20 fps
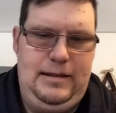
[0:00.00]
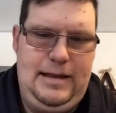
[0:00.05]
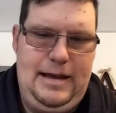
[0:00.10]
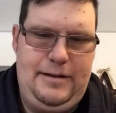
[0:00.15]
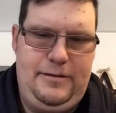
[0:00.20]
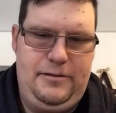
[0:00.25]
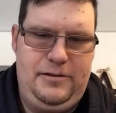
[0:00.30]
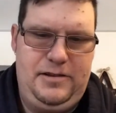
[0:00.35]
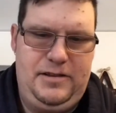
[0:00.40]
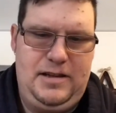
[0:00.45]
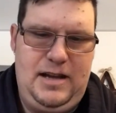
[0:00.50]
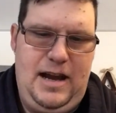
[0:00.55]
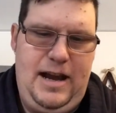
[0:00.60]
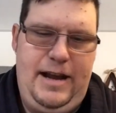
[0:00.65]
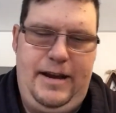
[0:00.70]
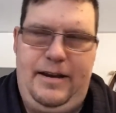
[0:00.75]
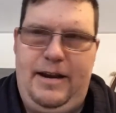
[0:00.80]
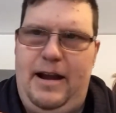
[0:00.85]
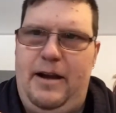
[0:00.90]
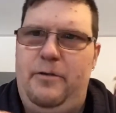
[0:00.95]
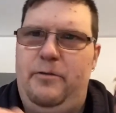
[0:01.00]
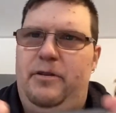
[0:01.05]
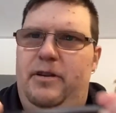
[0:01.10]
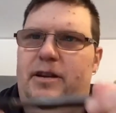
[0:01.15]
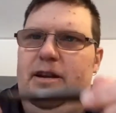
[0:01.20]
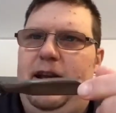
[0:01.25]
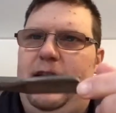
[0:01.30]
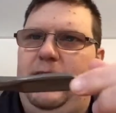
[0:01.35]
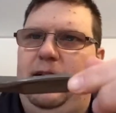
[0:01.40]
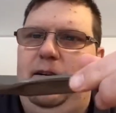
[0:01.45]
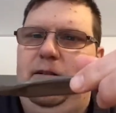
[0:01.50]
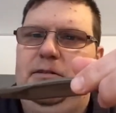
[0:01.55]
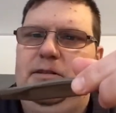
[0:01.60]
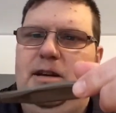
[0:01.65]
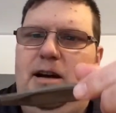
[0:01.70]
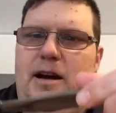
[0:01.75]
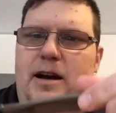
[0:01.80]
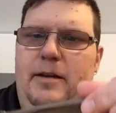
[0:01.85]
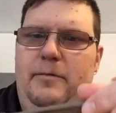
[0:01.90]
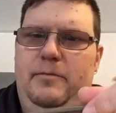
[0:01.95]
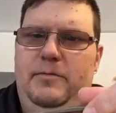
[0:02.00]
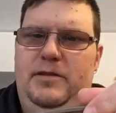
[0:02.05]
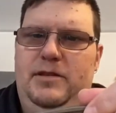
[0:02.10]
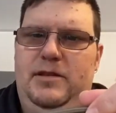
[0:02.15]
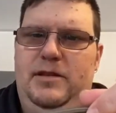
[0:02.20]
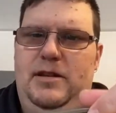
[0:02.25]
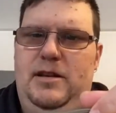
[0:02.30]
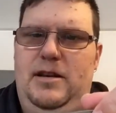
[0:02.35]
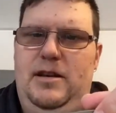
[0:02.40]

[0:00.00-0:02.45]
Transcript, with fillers: letter side out at all times